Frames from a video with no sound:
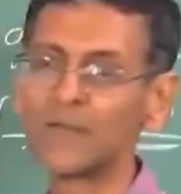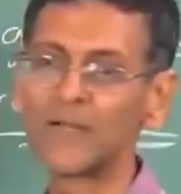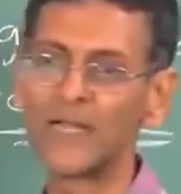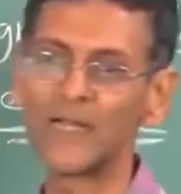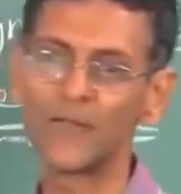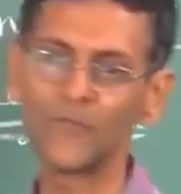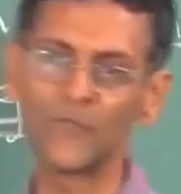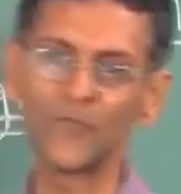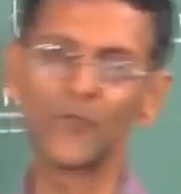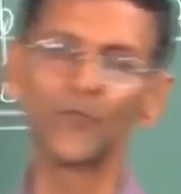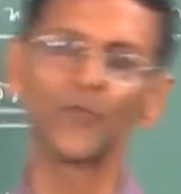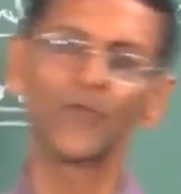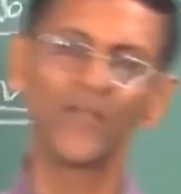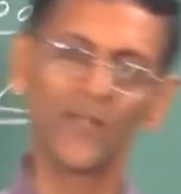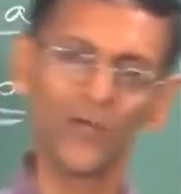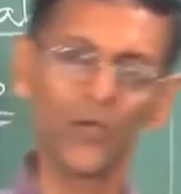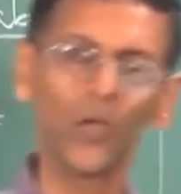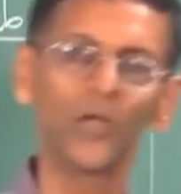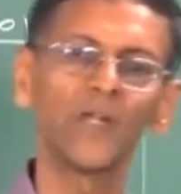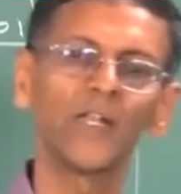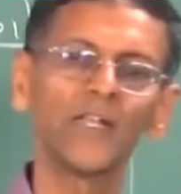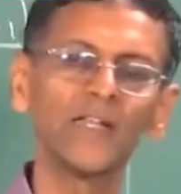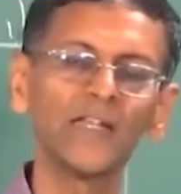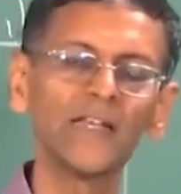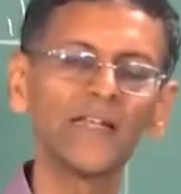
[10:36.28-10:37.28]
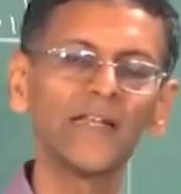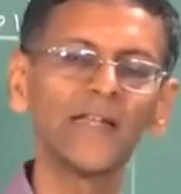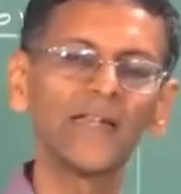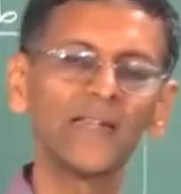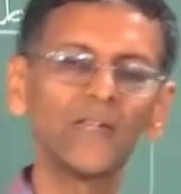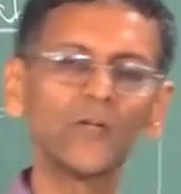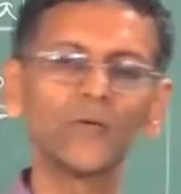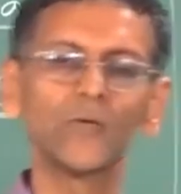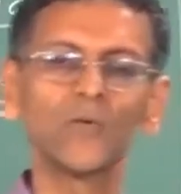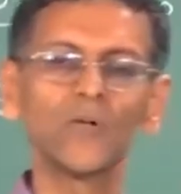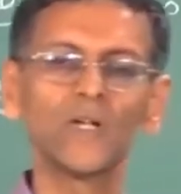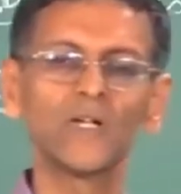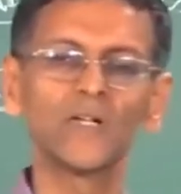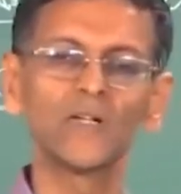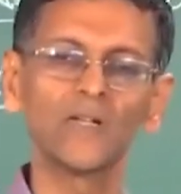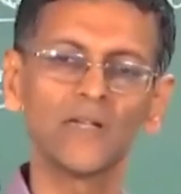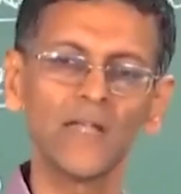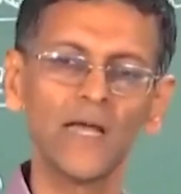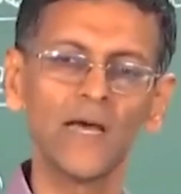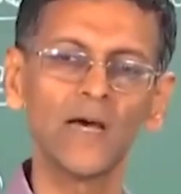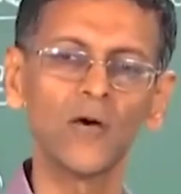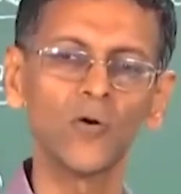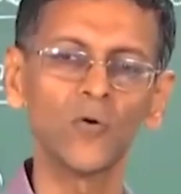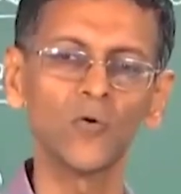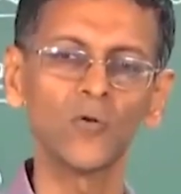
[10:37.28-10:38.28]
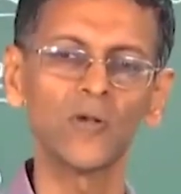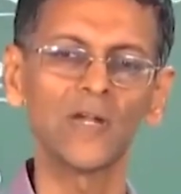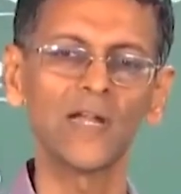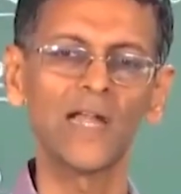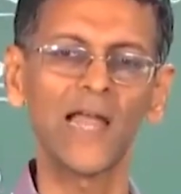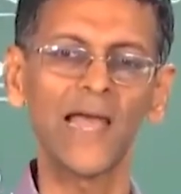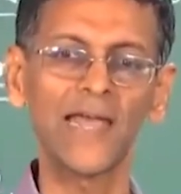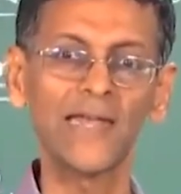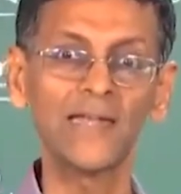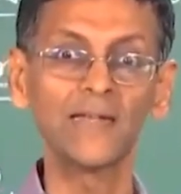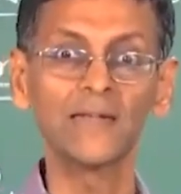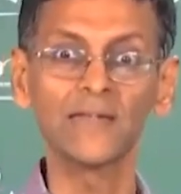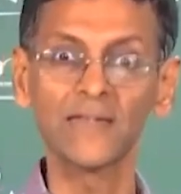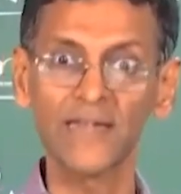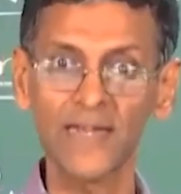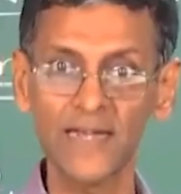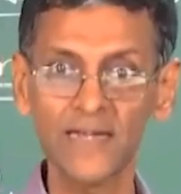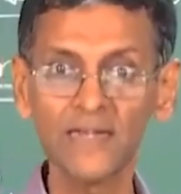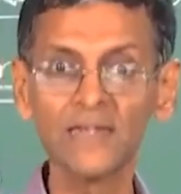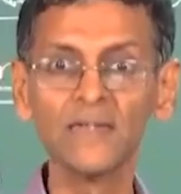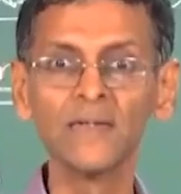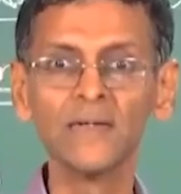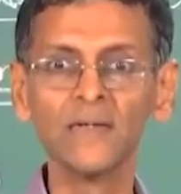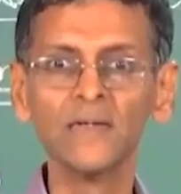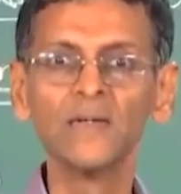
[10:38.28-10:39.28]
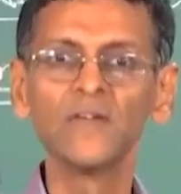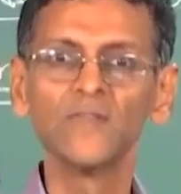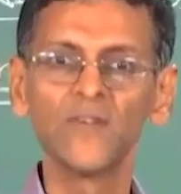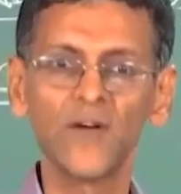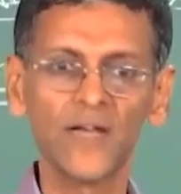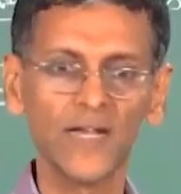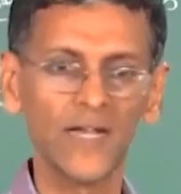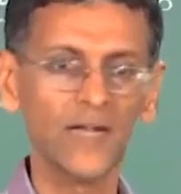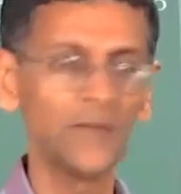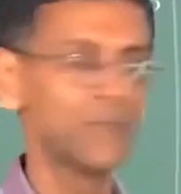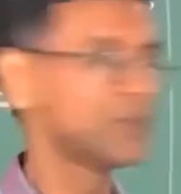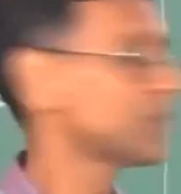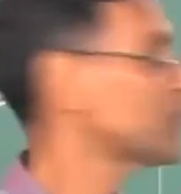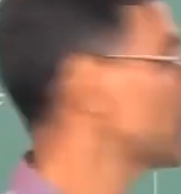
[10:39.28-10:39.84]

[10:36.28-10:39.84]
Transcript: right, if you cannot integrate it over a line and get finite